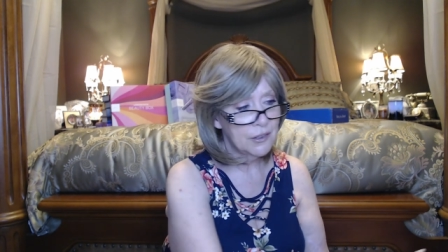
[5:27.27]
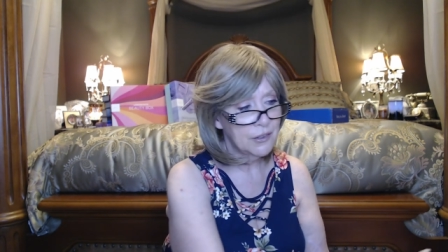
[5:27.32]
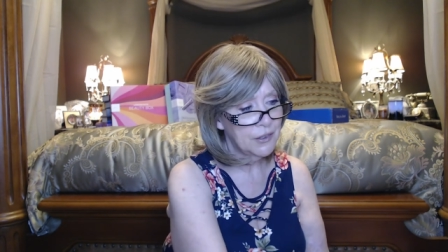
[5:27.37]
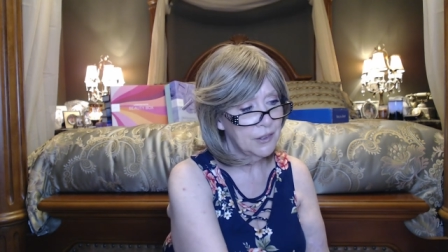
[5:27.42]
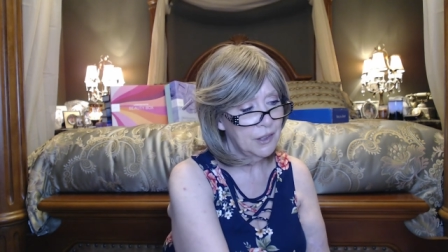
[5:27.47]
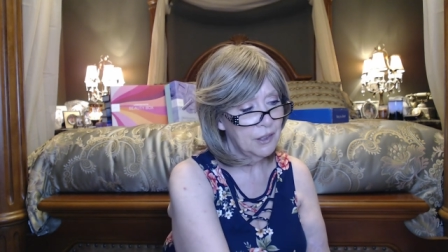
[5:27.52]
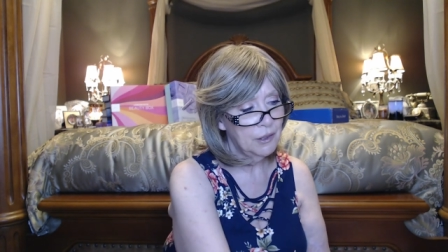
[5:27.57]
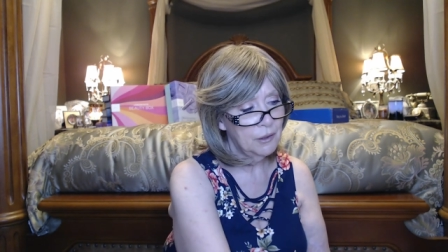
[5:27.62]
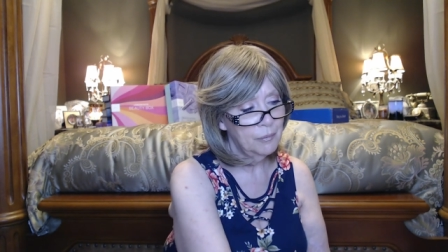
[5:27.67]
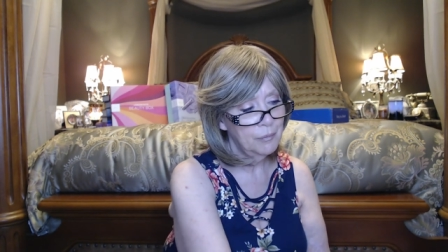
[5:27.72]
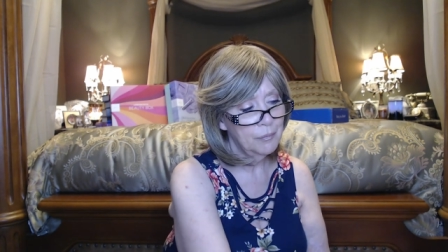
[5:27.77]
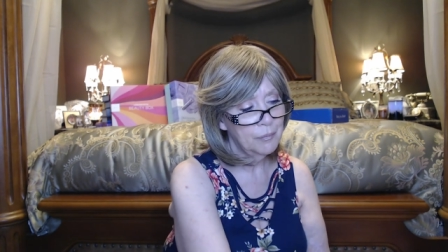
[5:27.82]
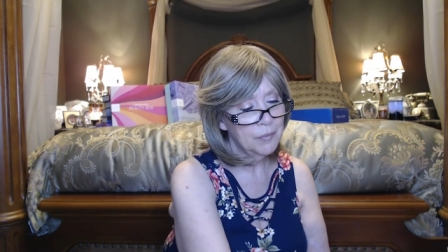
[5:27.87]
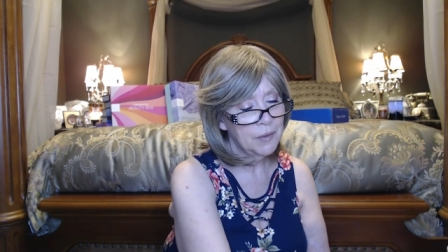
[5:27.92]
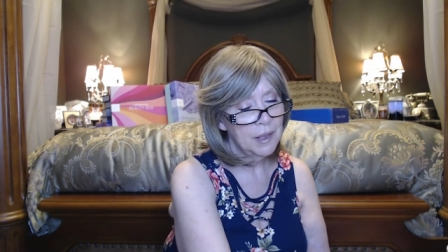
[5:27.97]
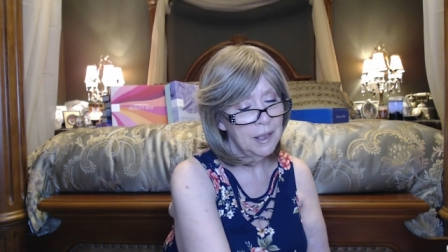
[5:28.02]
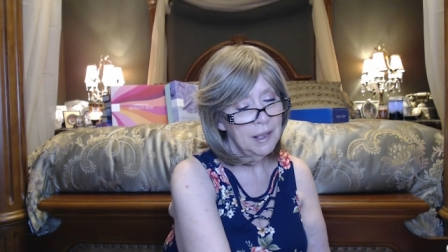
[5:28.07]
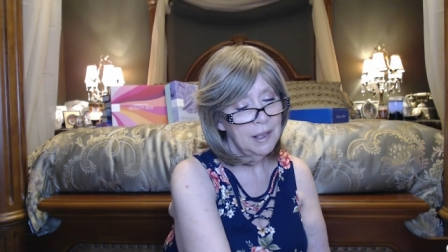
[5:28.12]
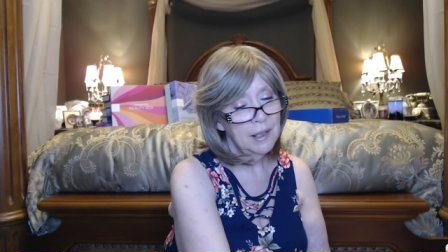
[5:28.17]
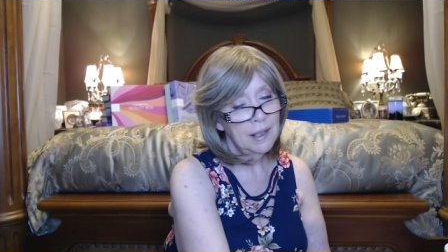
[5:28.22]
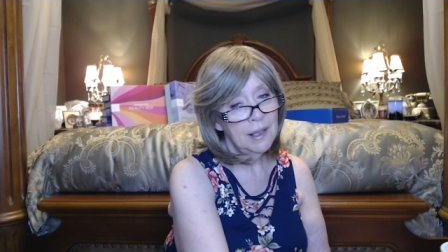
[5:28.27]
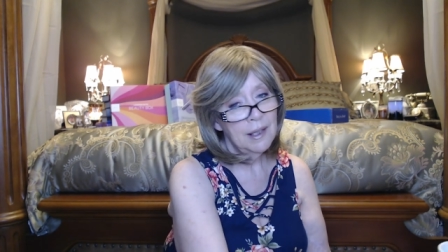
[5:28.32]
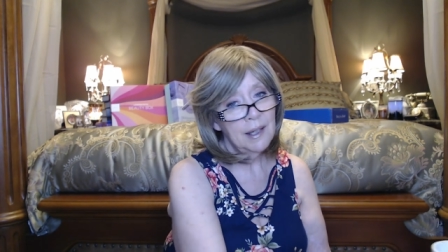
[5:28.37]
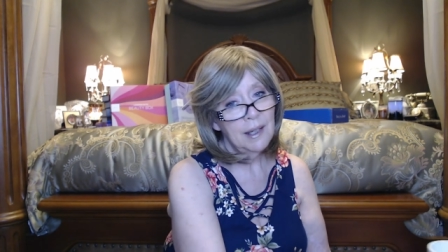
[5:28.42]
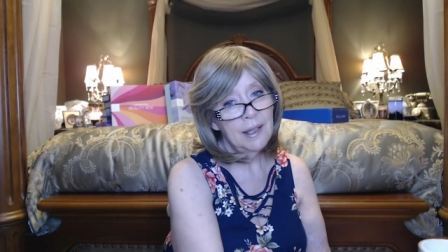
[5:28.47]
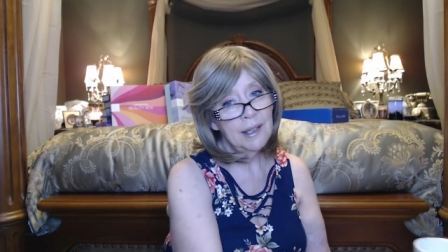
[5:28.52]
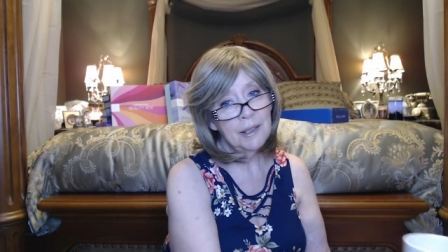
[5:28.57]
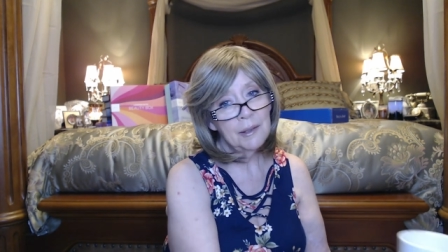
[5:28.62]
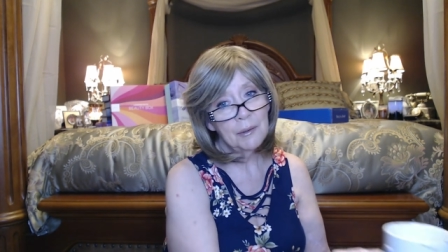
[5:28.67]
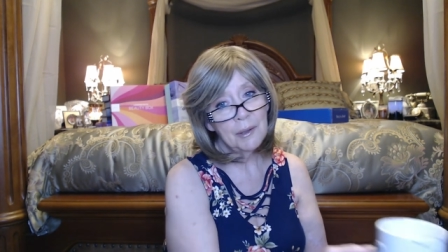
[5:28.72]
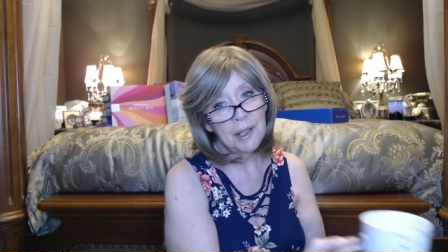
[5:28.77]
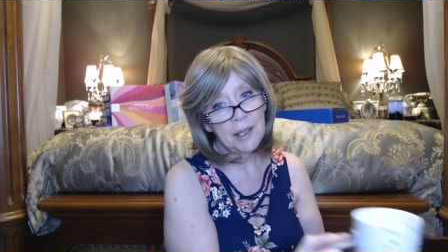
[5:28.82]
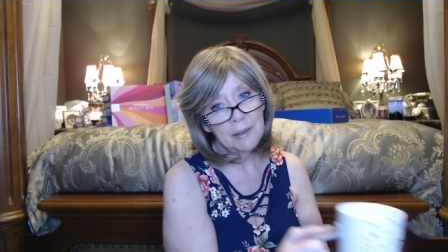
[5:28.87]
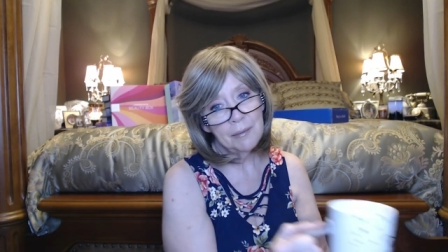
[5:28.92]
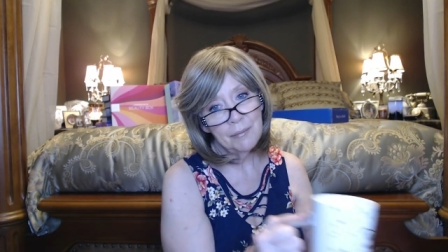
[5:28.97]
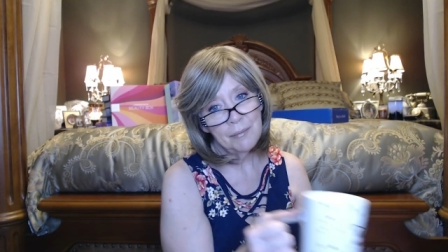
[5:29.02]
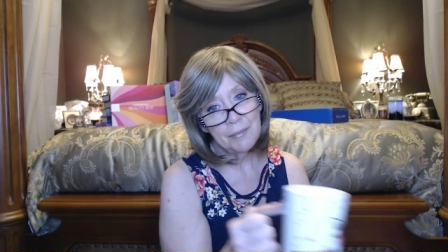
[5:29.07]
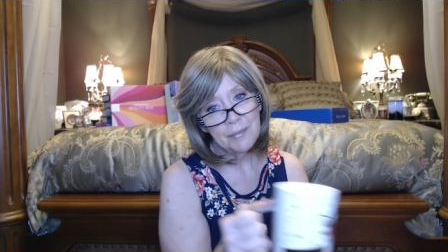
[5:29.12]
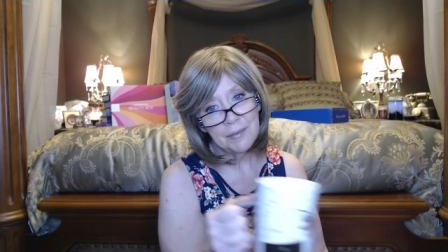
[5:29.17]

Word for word: So, anyway,